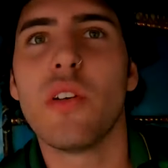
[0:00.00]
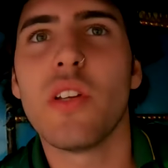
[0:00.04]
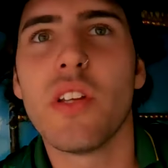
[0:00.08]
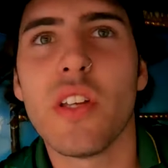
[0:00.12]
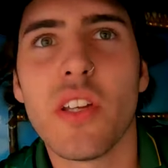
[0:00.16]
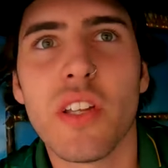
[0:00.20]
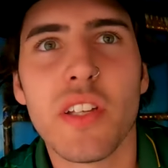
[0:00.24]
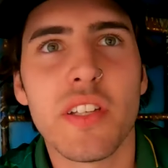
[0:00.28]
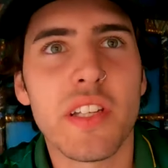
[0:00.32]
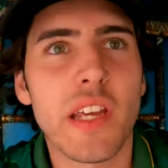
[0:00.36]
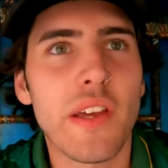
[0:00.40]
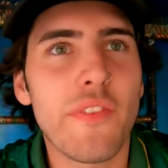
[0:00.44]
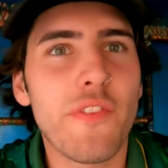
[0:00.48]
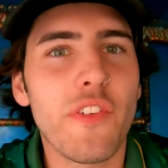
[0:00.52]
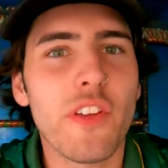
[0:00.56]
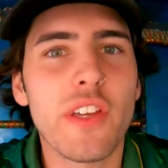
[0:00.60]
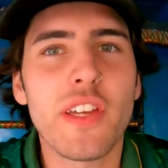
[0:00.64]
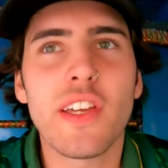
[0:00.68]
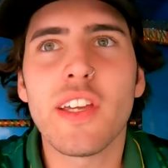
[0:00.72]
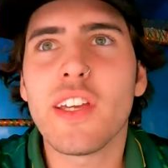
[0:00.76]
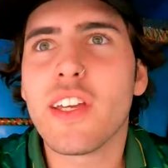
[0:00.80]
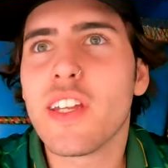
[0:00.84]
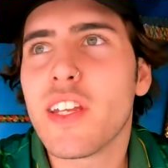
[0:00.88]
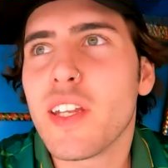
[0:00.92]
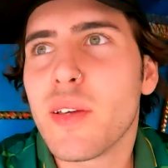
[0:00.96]
We're
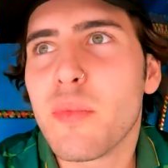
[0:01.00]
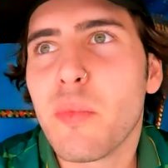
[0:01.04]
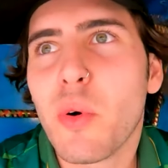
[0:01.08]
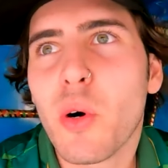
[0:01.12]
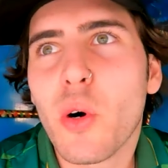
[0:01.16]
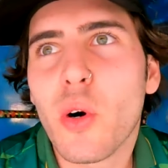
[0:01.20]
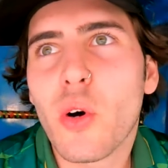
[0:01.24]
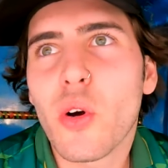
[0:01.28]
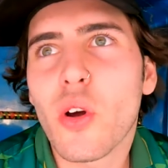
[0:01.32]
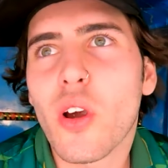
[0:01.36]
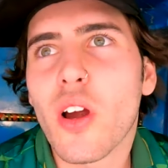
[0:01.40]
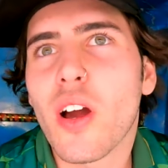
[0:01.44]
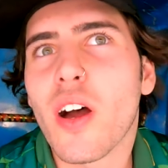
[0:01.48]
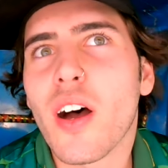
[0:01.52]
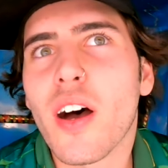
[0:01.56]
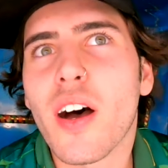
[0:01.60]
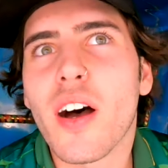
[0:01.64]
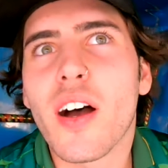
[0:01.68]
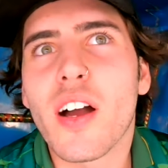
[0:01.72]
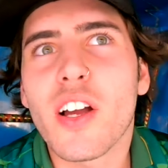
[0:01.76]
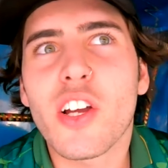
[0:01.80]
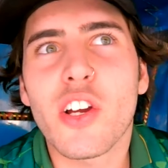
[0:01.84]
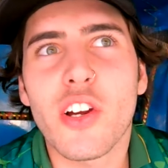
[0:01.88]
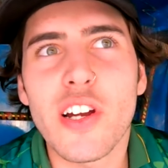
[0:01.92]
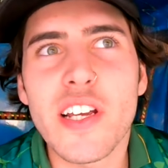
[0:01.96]
definitely in the more
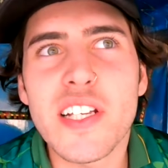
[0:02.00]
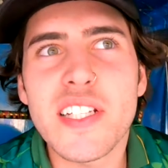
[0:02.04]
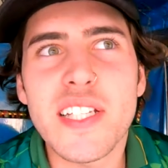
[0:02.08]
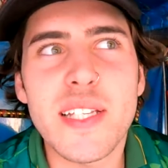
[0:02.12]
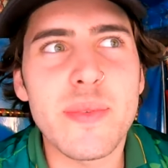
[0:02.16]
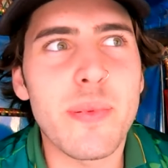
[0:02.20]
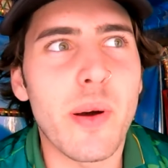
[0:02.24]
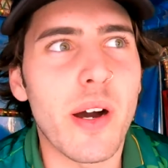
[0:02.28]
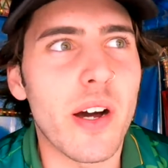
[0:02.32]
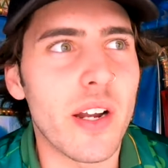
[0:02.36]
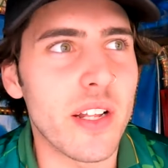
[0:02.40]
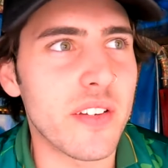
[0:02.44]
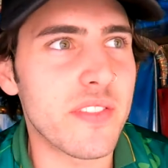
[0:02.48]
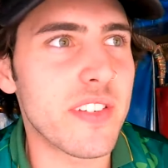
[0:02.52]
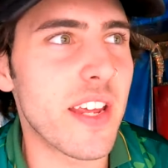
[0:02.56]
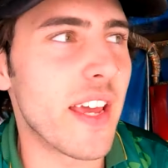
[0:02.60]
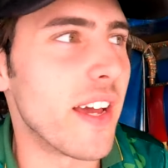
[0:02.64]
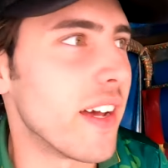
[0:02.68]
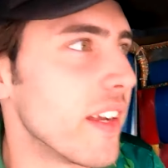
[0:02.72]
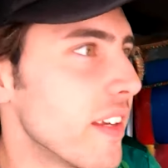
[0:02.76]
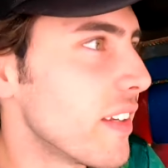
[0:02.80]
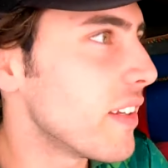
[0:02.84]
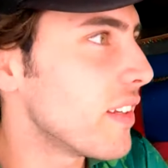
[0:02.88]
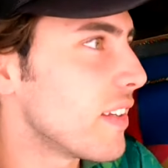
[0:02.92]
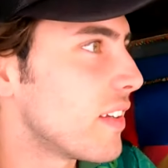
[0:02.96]
uh, crazy part of
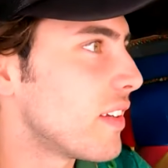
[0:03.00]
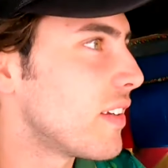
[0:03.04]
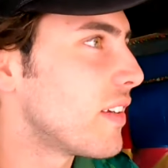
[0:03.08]
town.